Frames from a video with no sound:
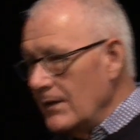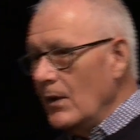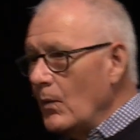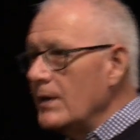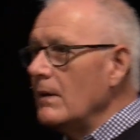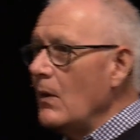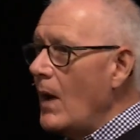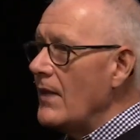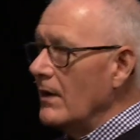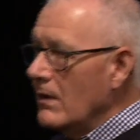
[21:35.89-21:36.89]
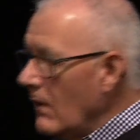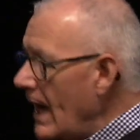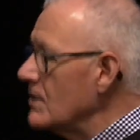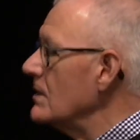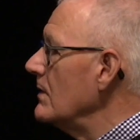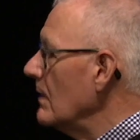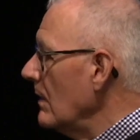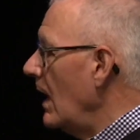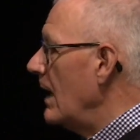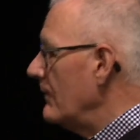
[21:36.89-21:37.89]
And they're wondering why they're crashing
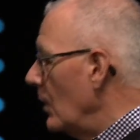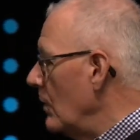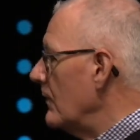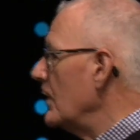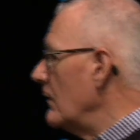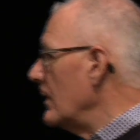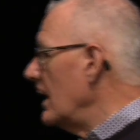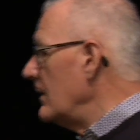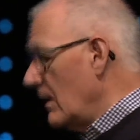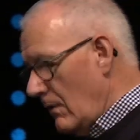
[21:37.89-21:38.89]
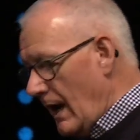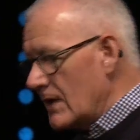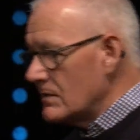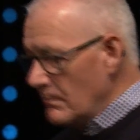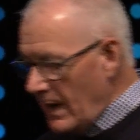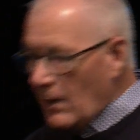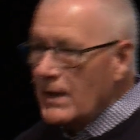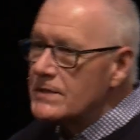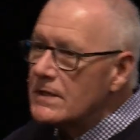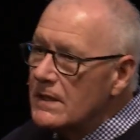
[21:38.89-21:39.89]
their life over and over again. They crash
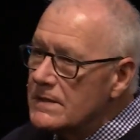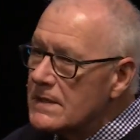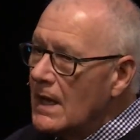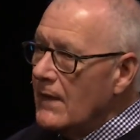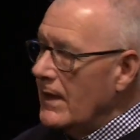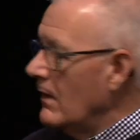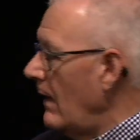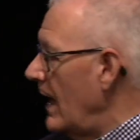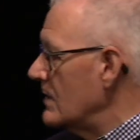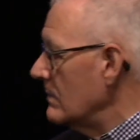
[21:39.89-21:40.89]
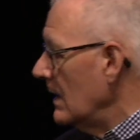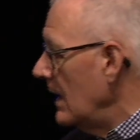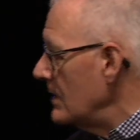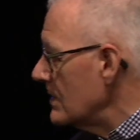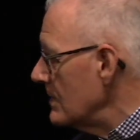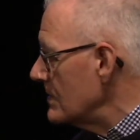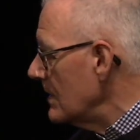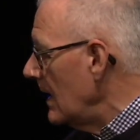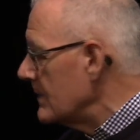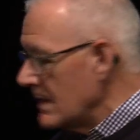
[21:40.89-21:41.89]
marriages, they crash
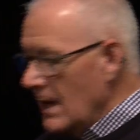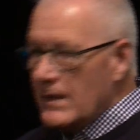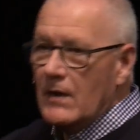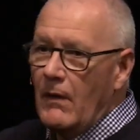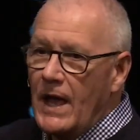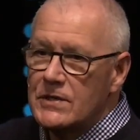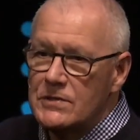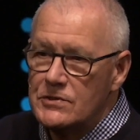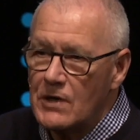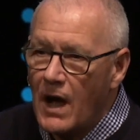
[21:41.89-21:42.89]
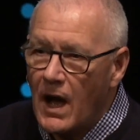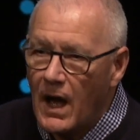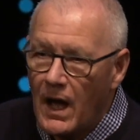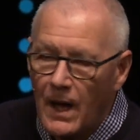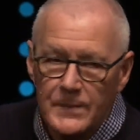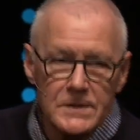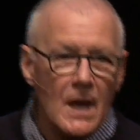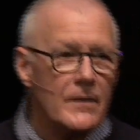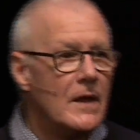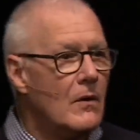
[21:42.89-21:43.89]
relationships, they crash jobs,
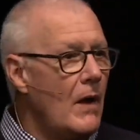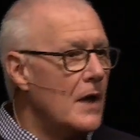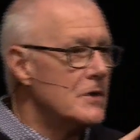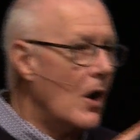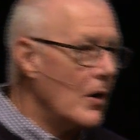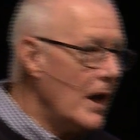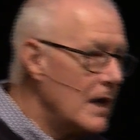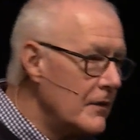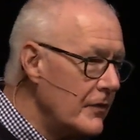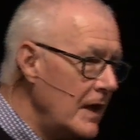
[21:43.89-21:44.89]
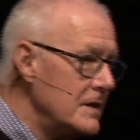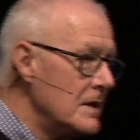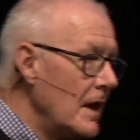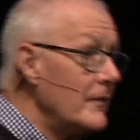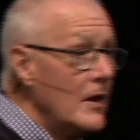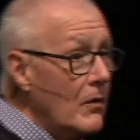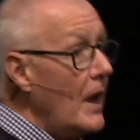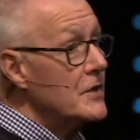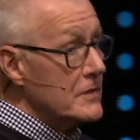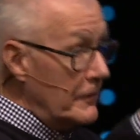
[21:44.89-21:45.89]
they crash all kind of things in life. They
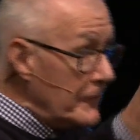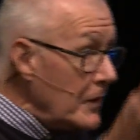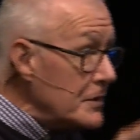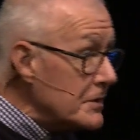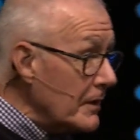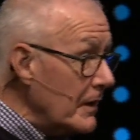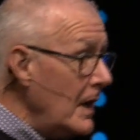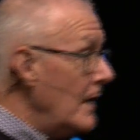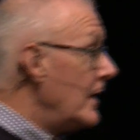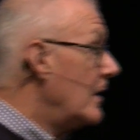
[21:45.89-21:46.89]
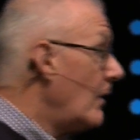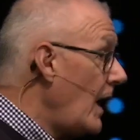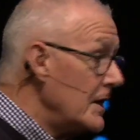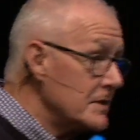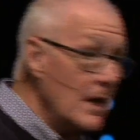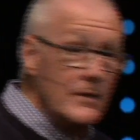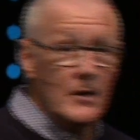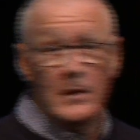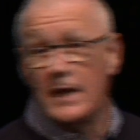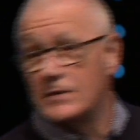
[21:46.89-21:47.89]
crash their future, they crash
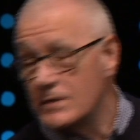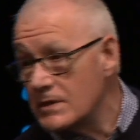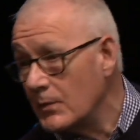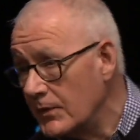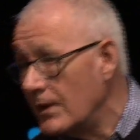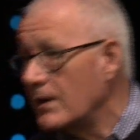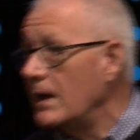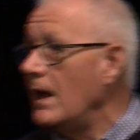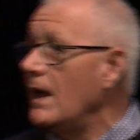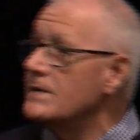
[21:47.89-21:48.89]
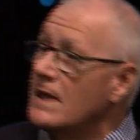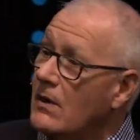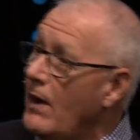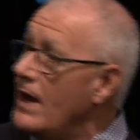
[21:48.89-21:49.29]
their relationship with their kids, they